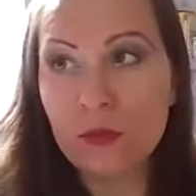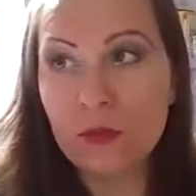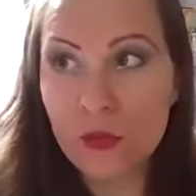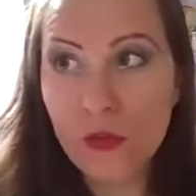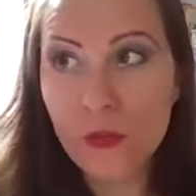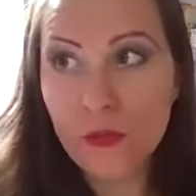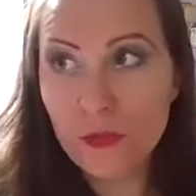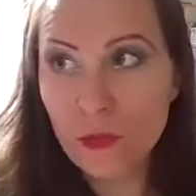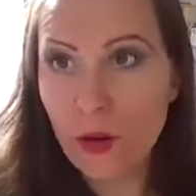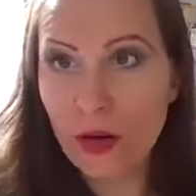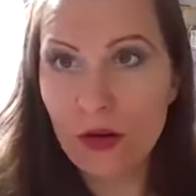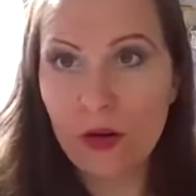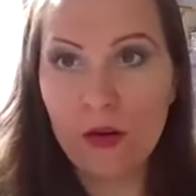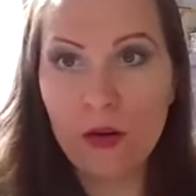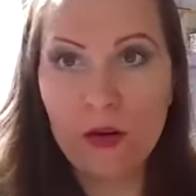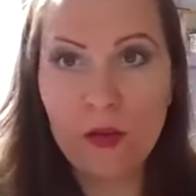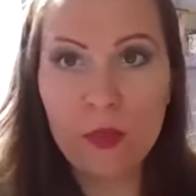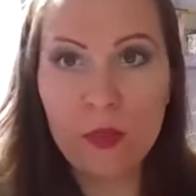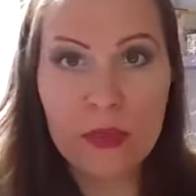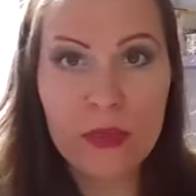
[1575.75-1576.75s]
software
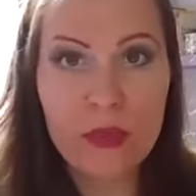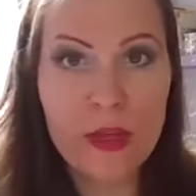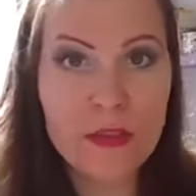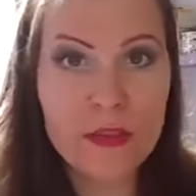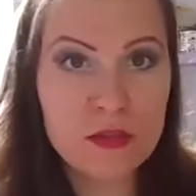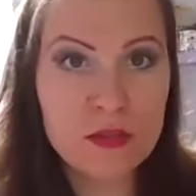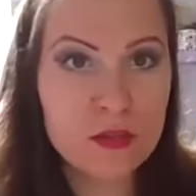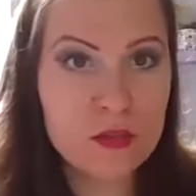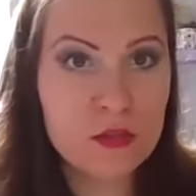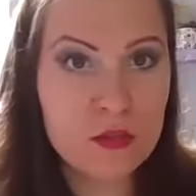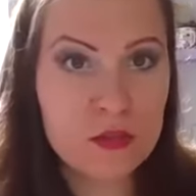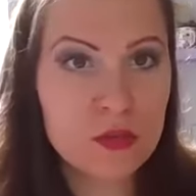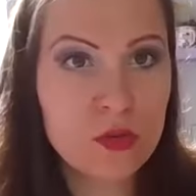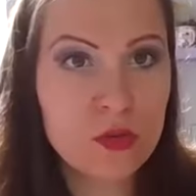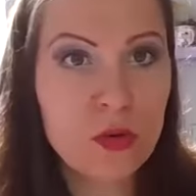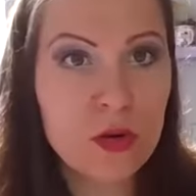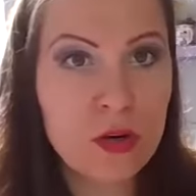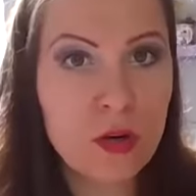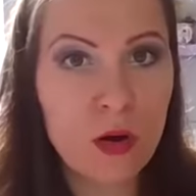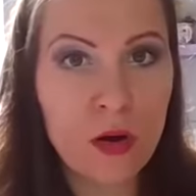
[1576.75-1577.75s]
or with that
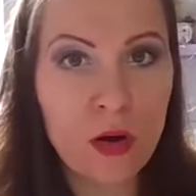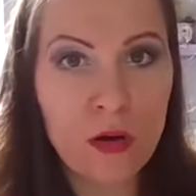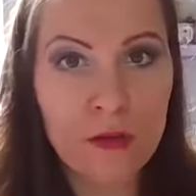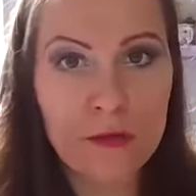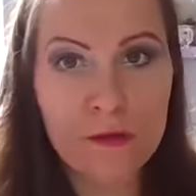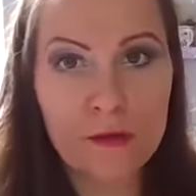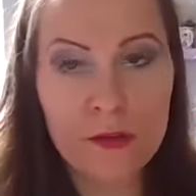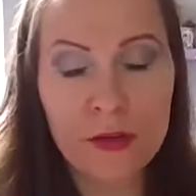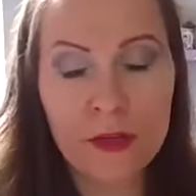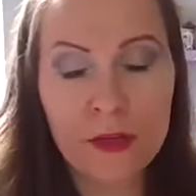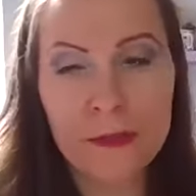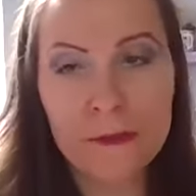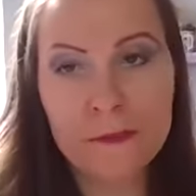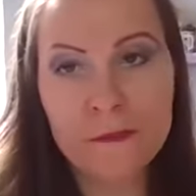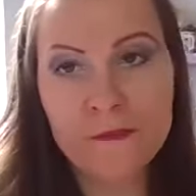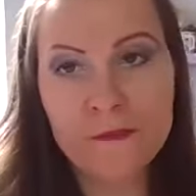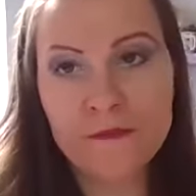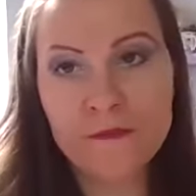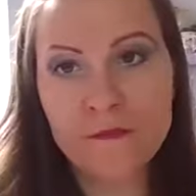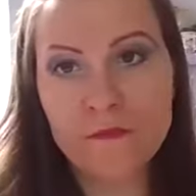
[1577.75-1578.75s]
sort of
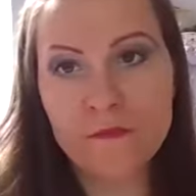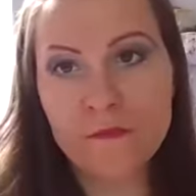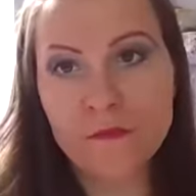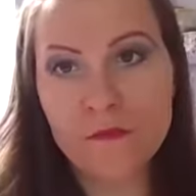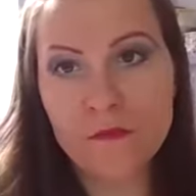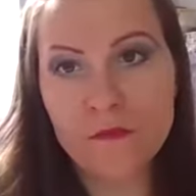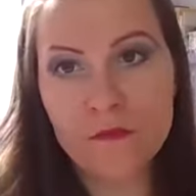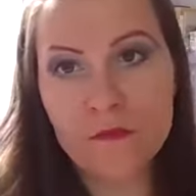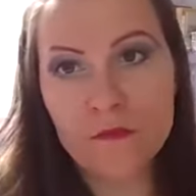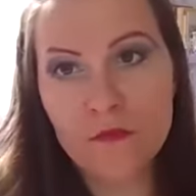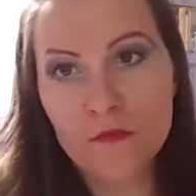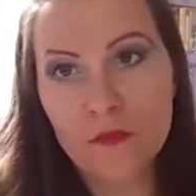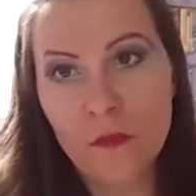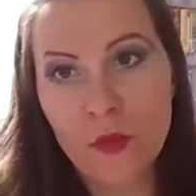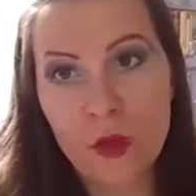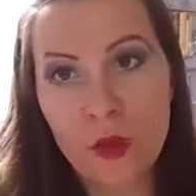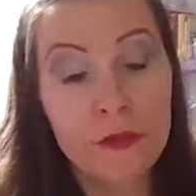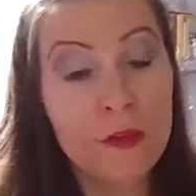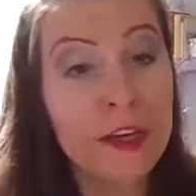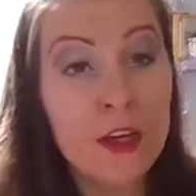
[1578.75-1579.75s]

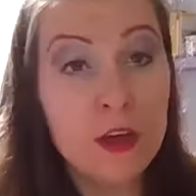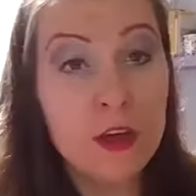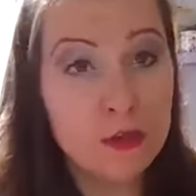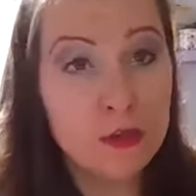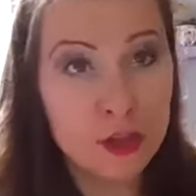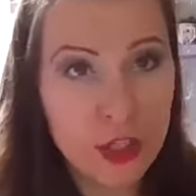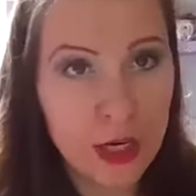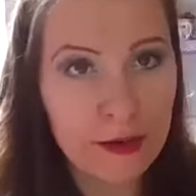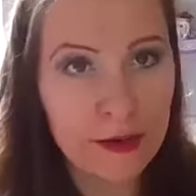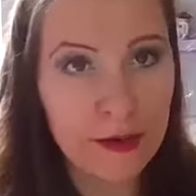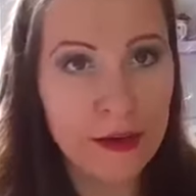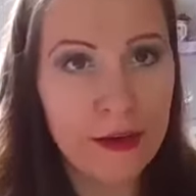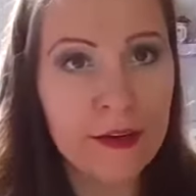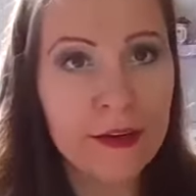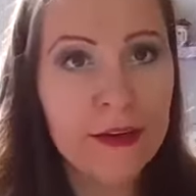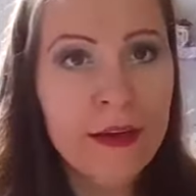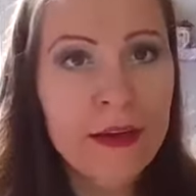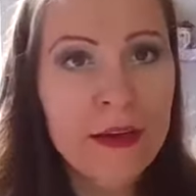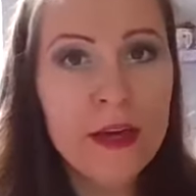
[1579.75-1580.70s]
um, video chatting